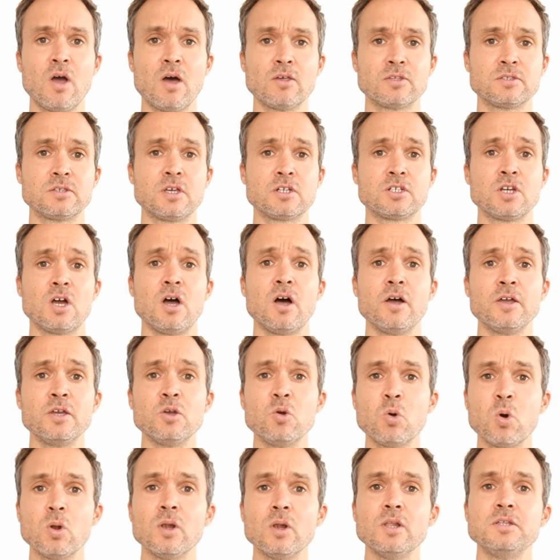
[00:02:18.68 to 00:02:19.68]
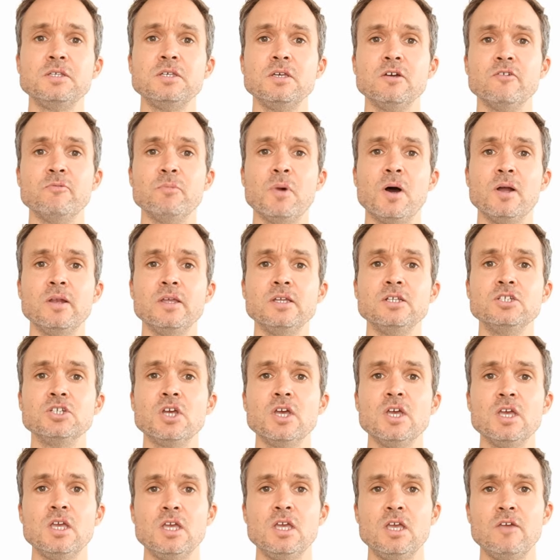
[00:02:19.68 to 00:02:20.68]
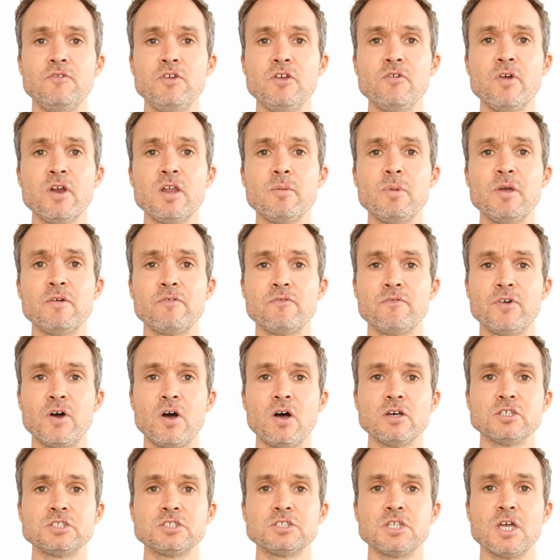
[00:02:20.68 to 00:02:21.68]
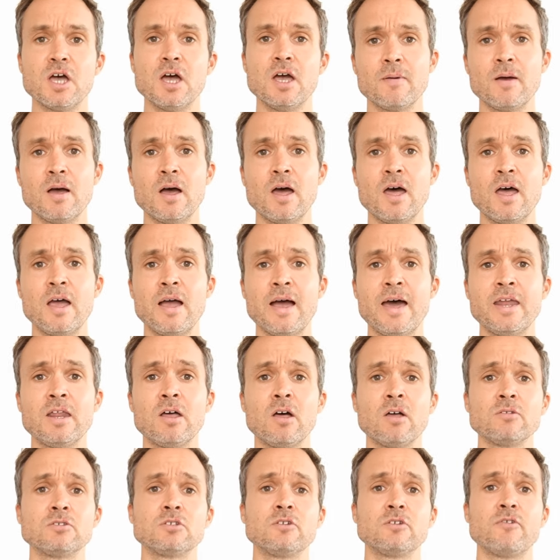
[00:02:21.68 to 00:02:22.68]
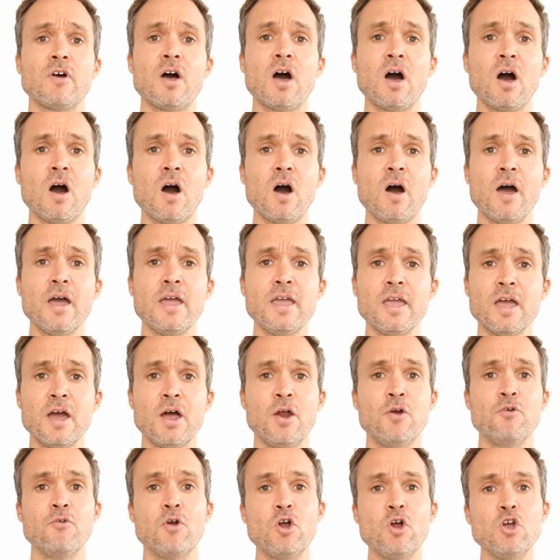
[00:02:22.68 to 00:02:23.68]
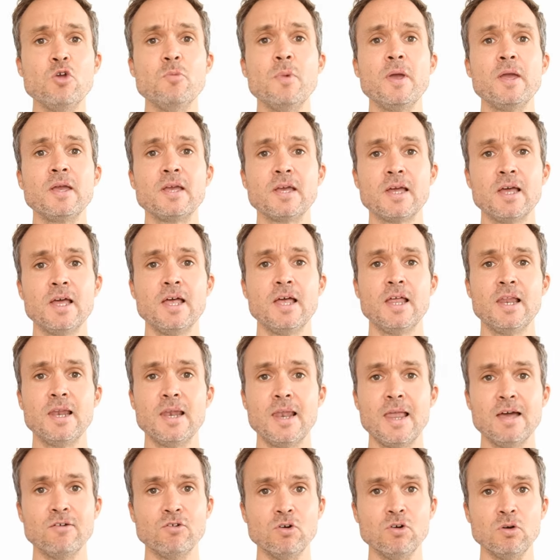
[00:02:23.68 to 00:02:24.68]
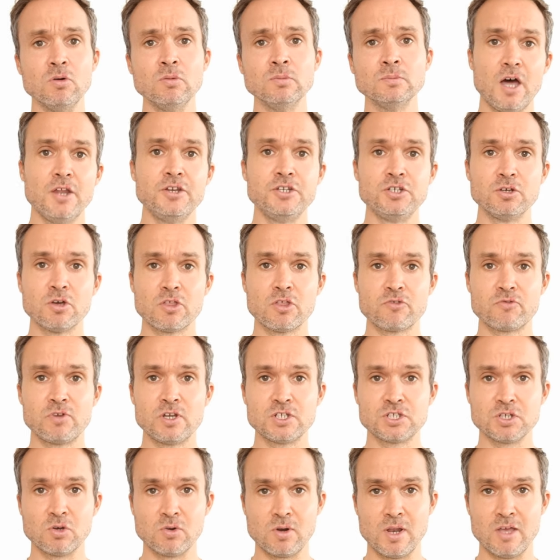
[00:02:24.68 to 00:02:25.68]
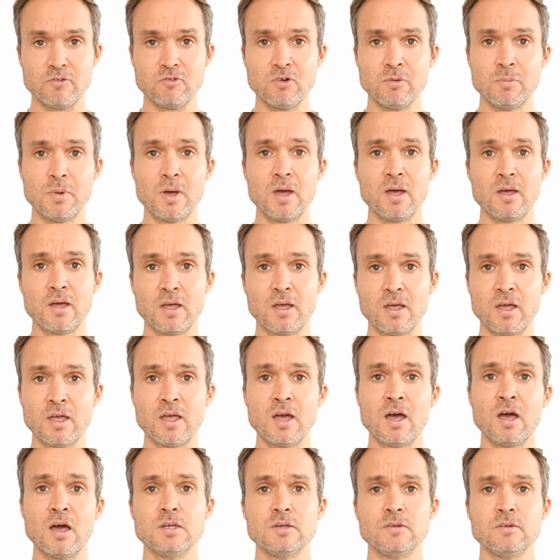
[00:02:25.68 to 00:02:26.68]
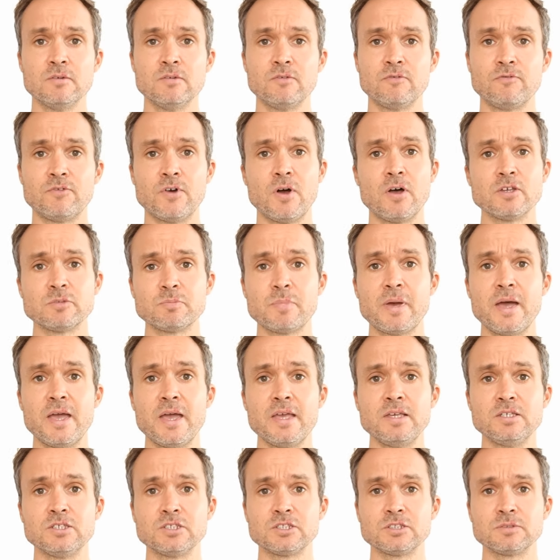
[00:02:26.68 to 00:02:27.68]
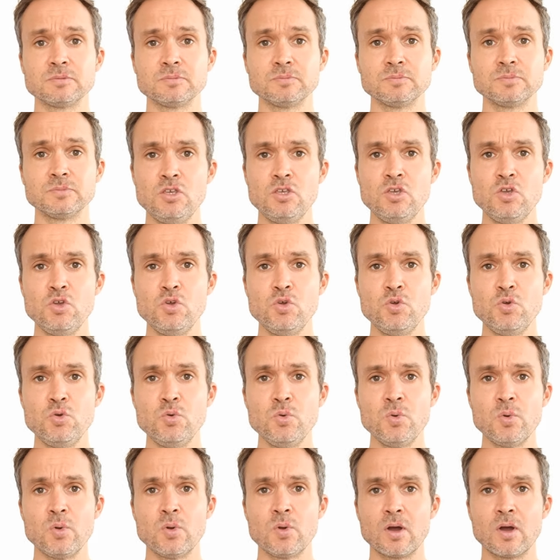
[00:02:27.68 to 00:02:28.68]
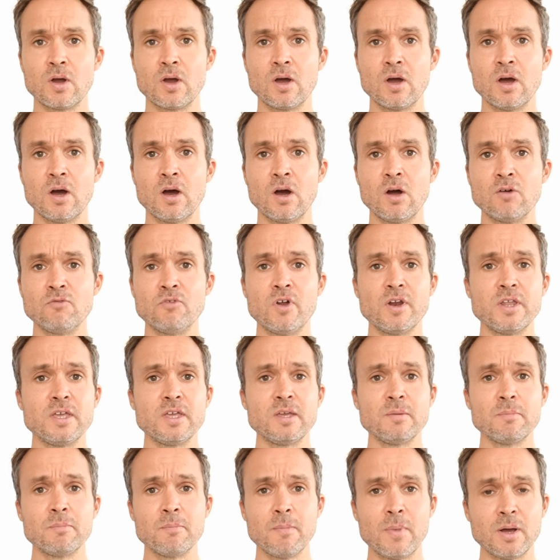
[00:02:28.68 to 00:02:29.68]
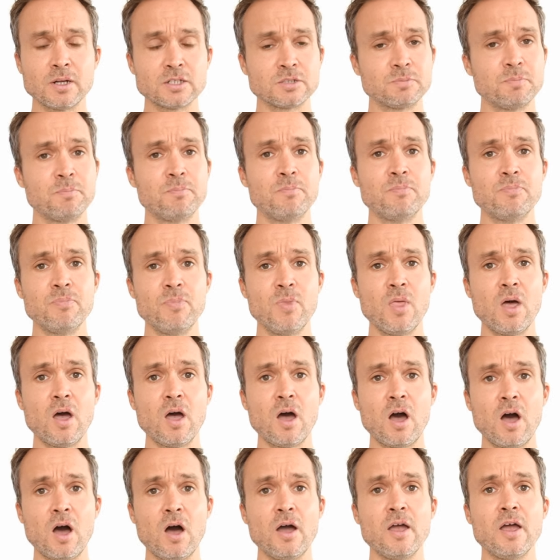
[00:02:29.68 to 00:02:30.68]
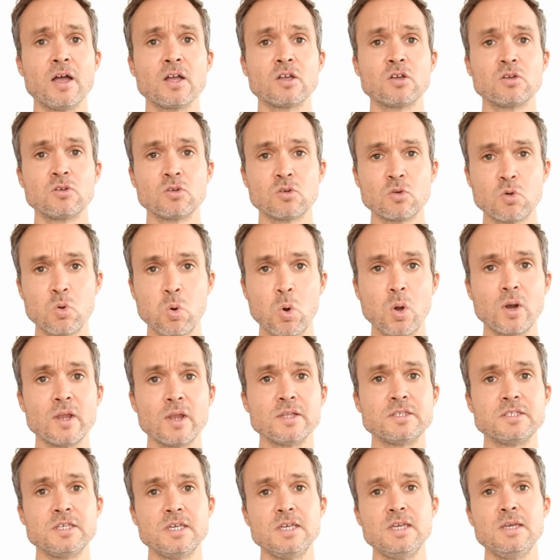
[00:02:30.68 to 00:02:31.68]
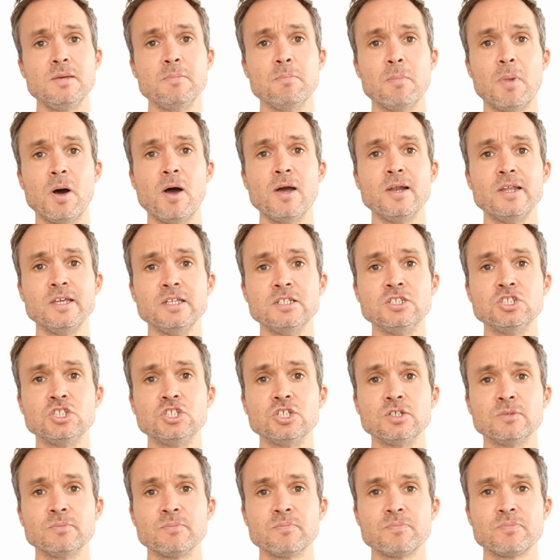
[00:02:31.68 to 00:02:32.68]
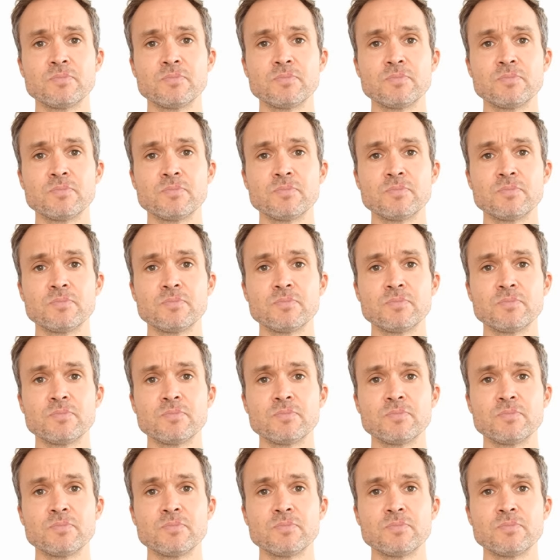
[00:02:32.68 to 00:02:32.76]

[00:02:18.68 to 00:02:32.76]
such high quality of mileage. If you run a bit faster at a sort of a high aerobic level, under your threshold level, but at fast pace, you are running much higher quality mileage,